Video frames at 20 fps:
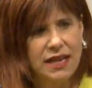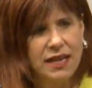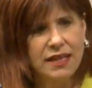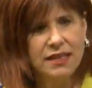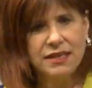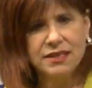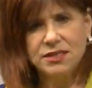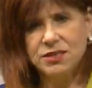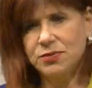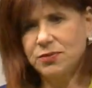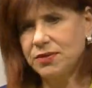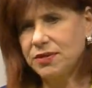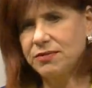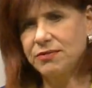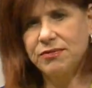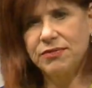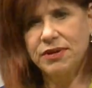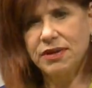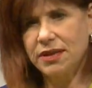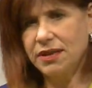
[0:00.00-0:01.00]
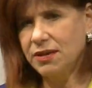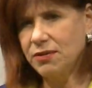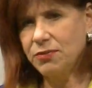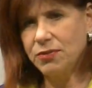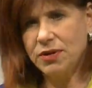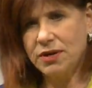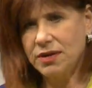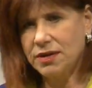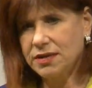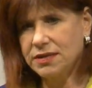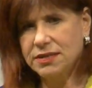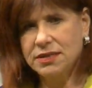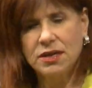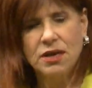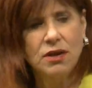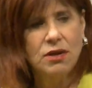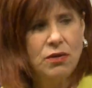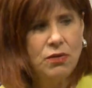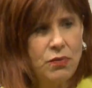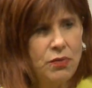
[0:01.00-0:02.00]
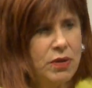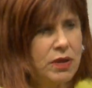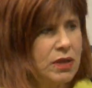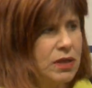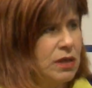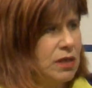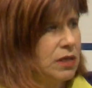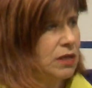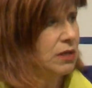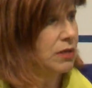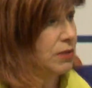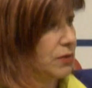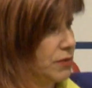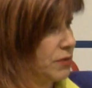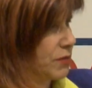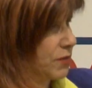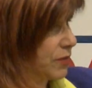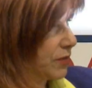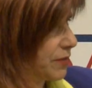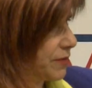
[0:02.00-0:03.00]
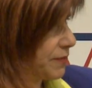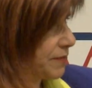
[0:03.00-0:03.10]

and this word really works. Woohoo!